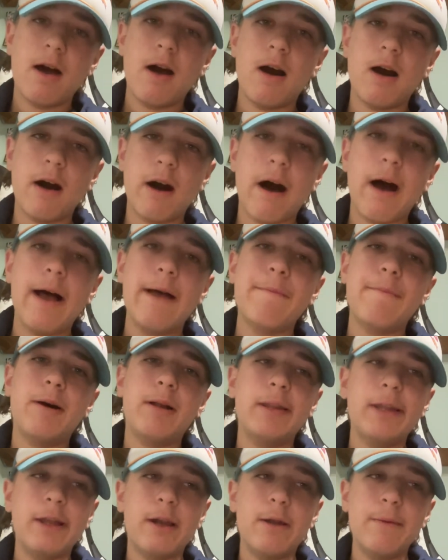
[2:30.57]
I'm
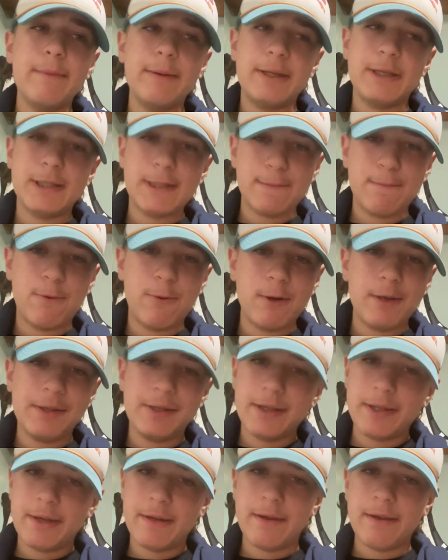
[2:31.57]
a little bit
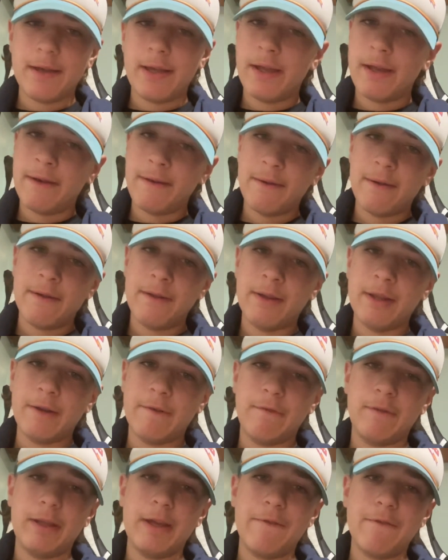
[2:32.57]
disappointed in the
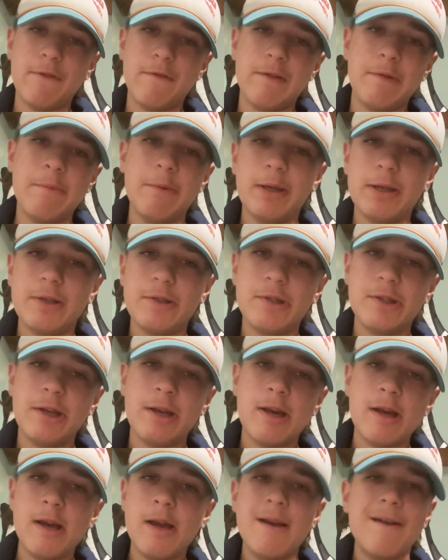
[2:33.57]
flavor of it because
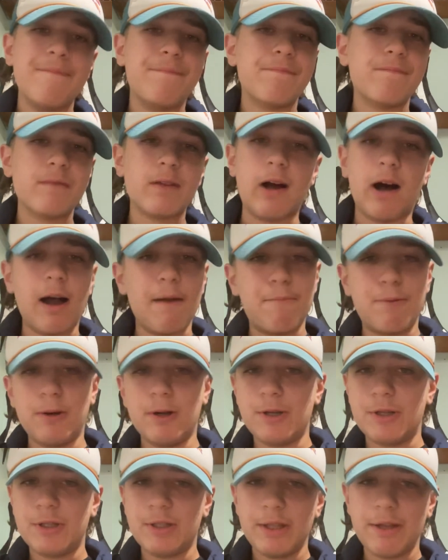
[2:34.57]
I
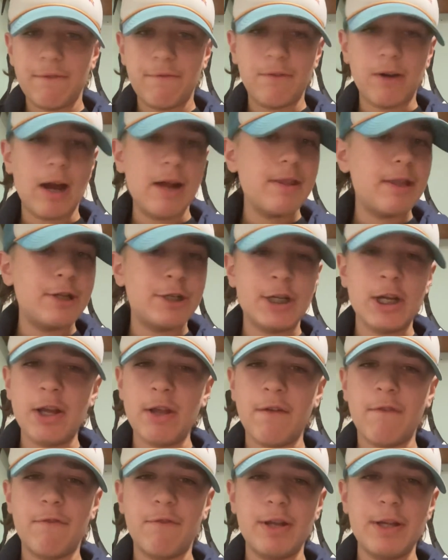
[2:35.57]
personally find the
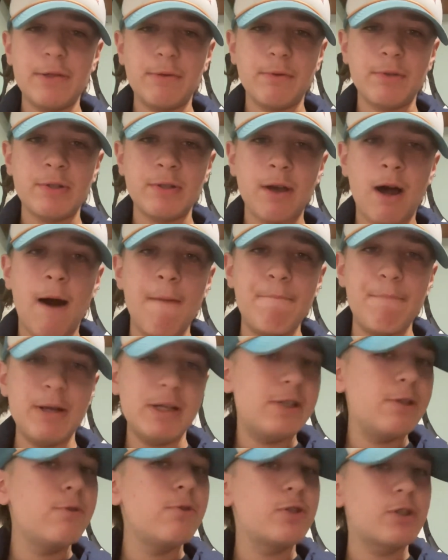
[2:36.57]
cherry freeze was a
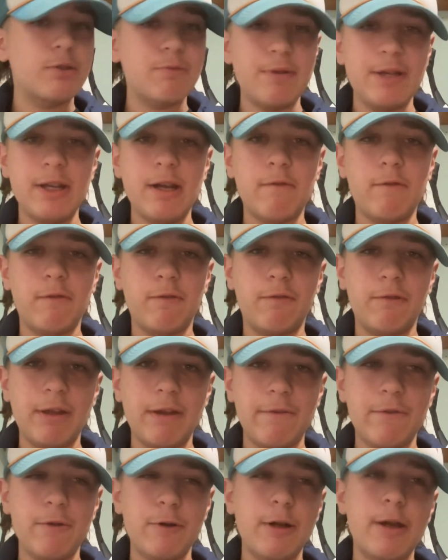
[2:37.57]
bit too sweet of a
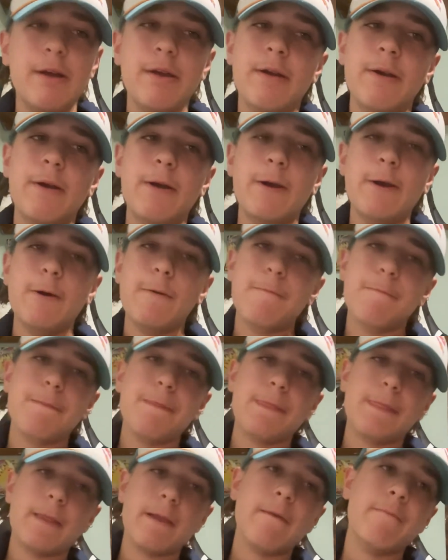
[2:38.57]
flavor,
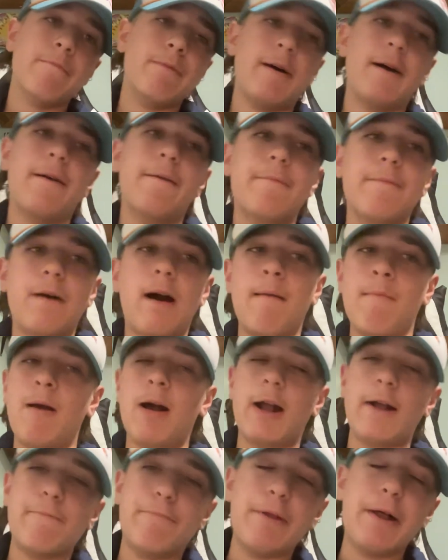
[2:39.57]
but I'm
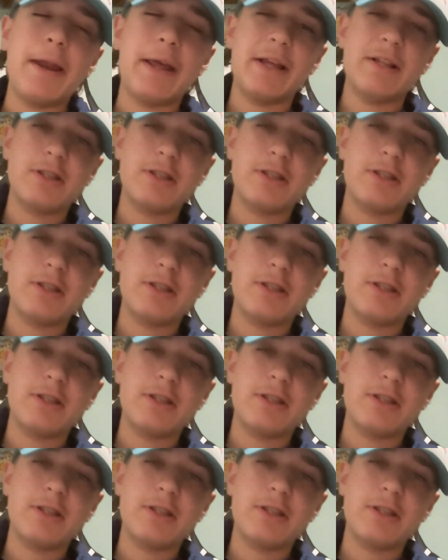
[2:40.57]
not complaining.